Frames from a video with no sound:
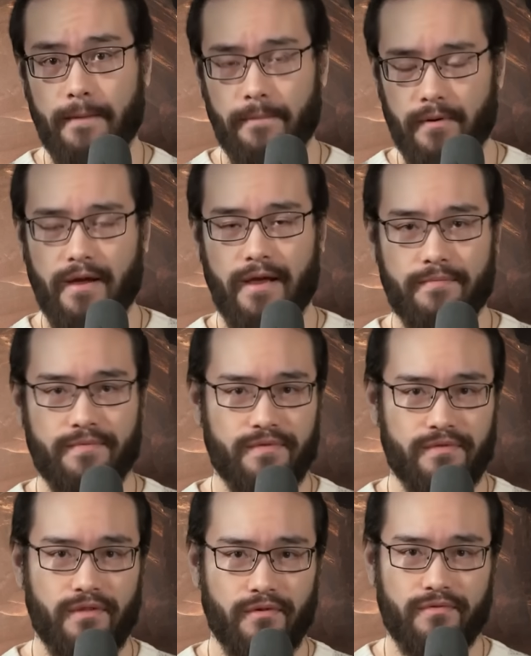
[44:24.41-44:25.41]
perhaps
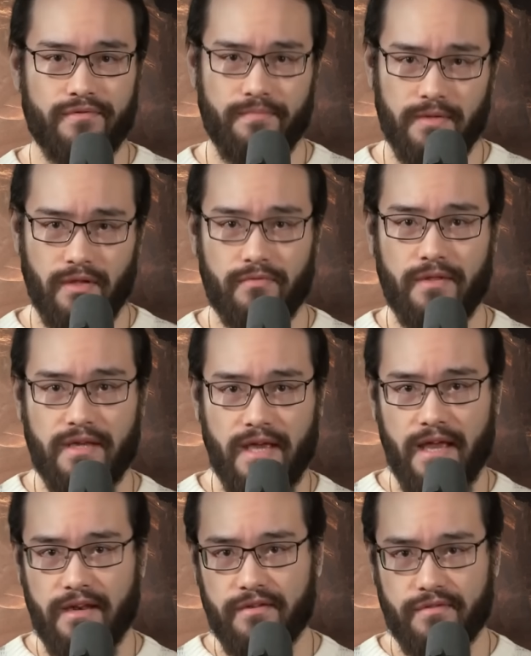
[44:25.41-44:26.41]
those below the
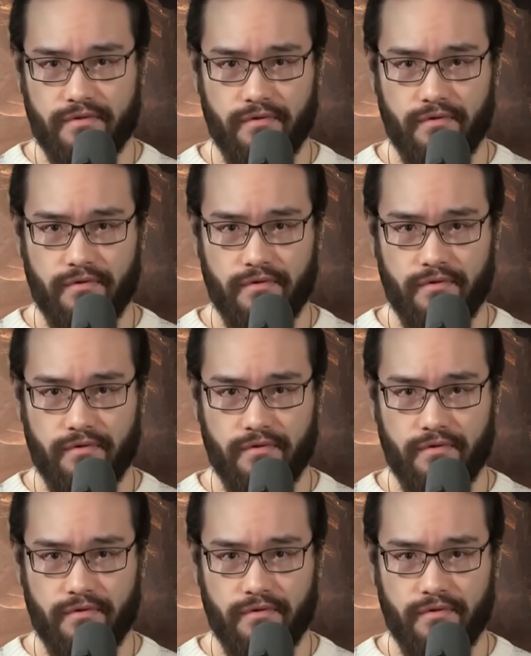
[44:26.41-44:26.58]
canyon's